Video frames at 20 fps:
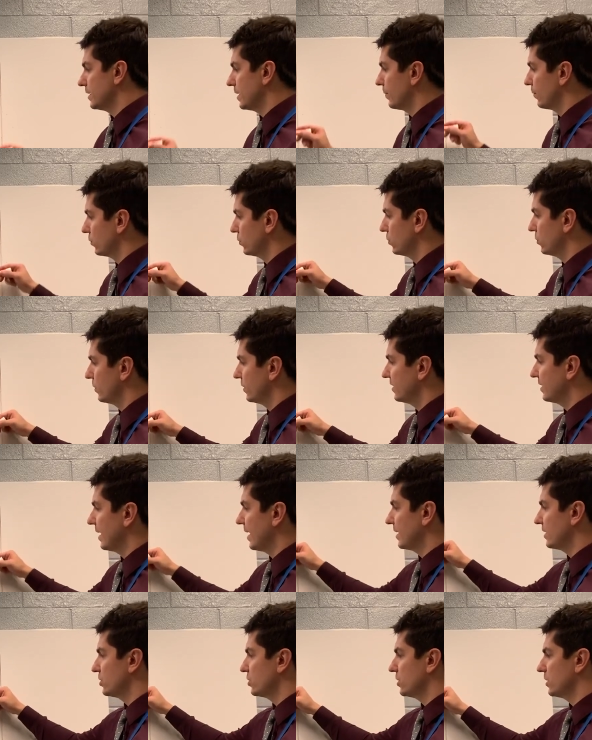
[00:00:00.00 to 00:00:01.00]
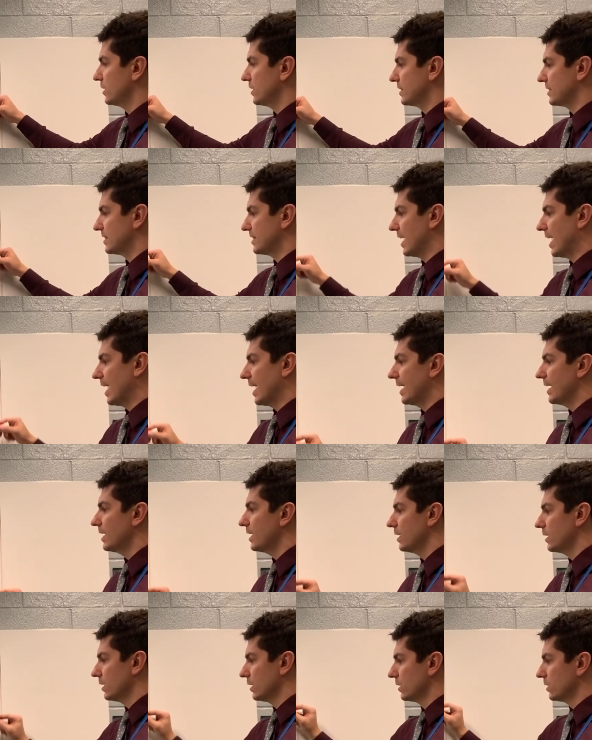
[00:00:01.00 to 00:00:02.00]
able to attach to the side.
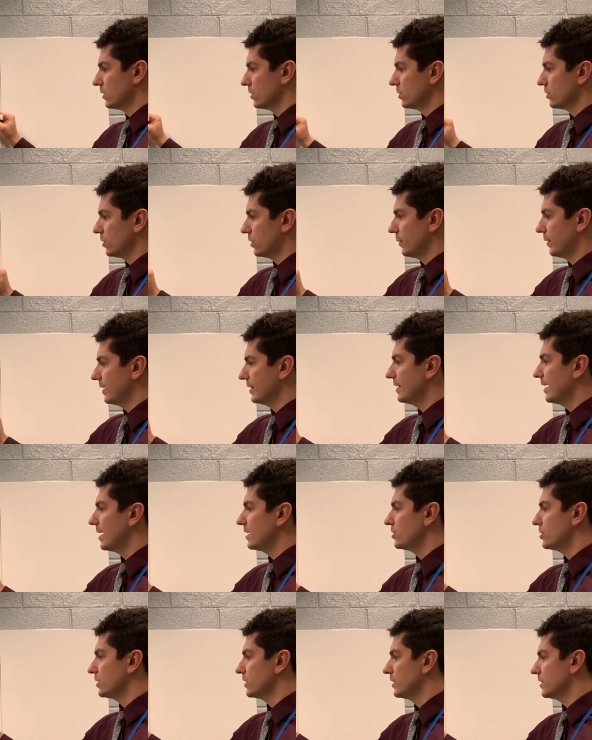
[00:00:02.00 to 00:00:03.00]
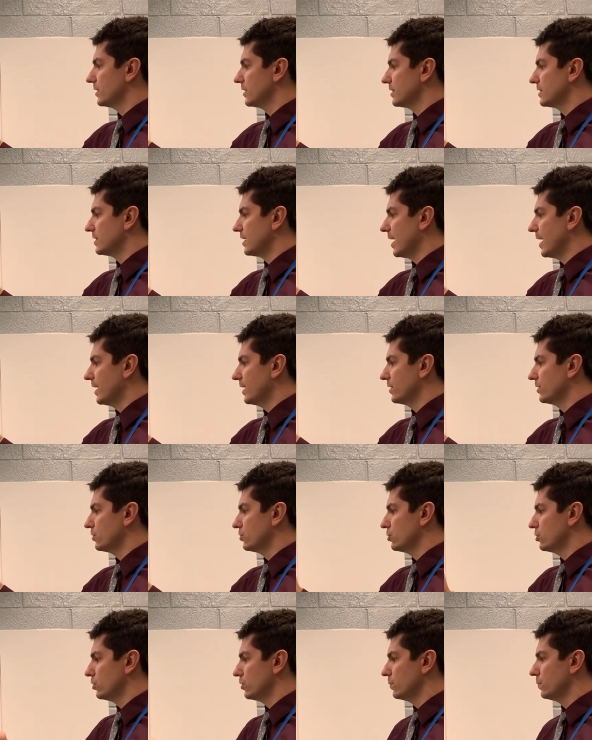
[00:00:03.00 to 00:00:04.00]
So it attaching to the side of the
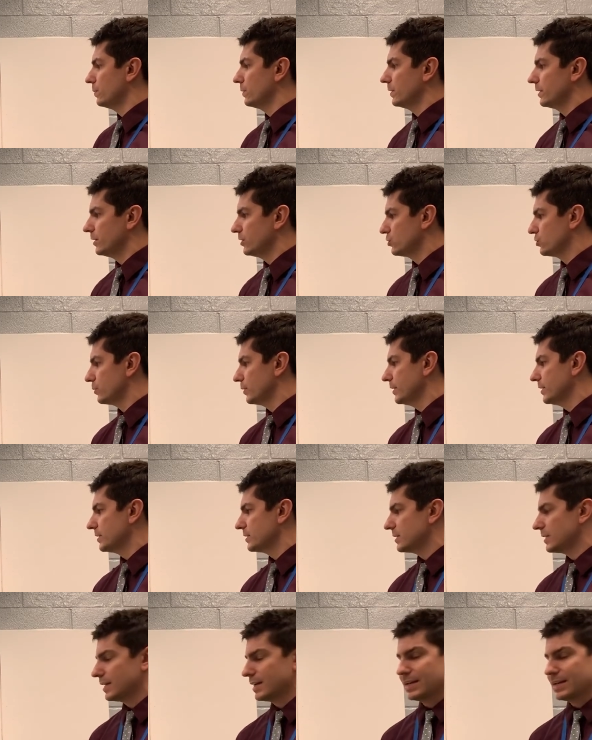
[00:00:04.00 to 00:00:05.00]
tube in trees,